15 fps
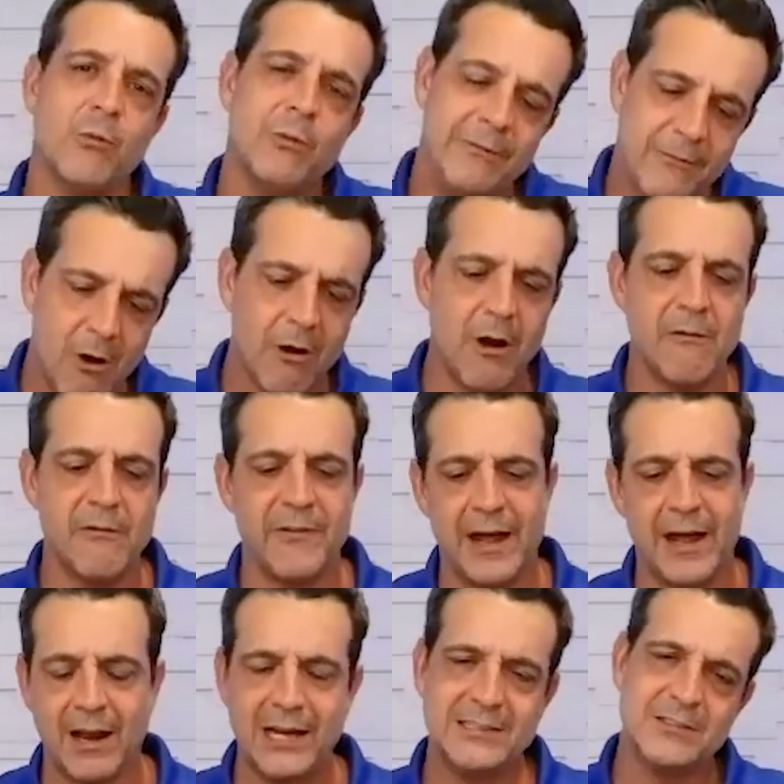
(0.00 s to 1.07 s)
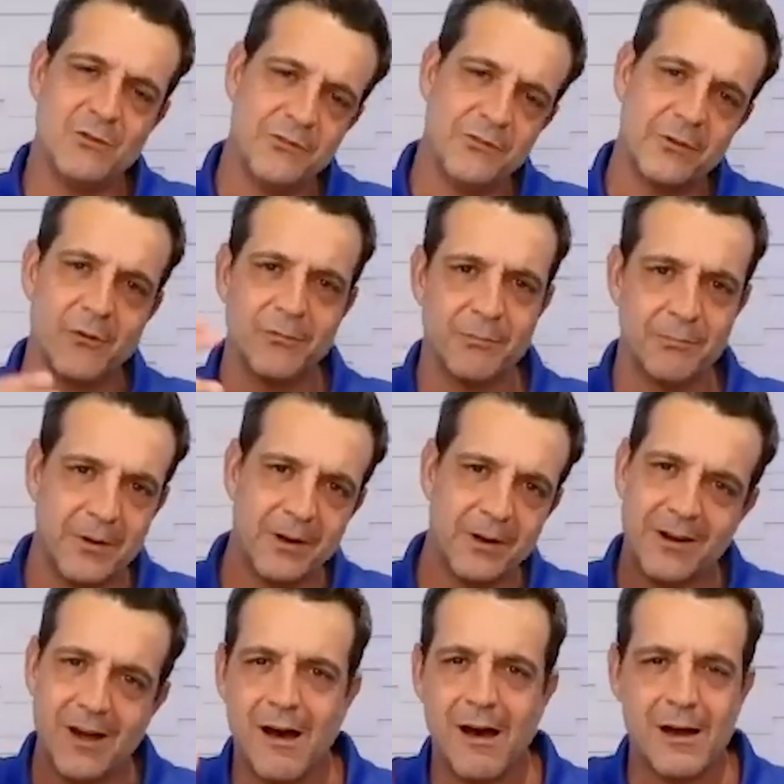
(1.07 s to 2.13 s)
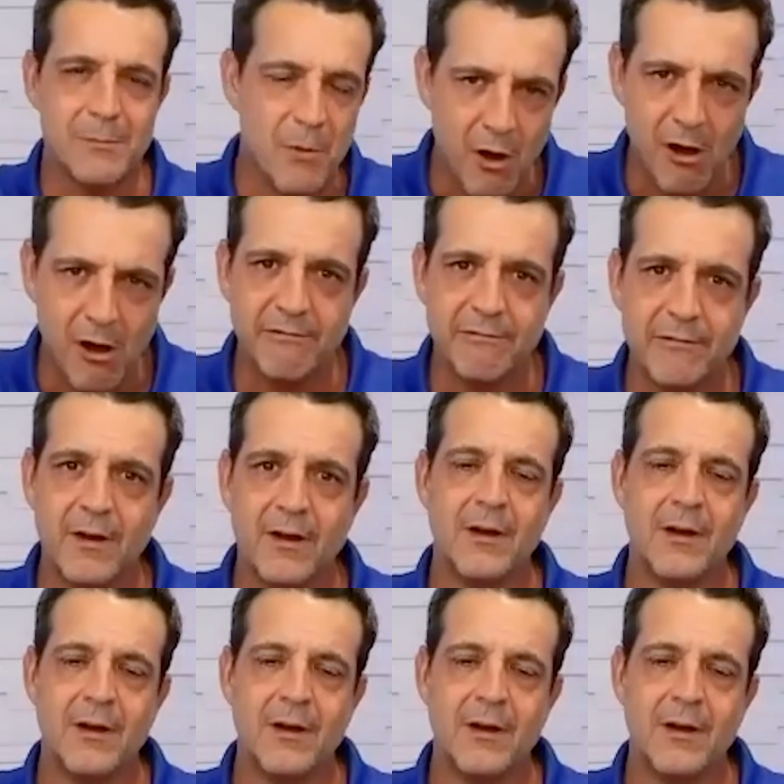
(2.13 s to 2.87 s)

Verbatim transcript: We've gone over that. Like, don't, don't cut them off.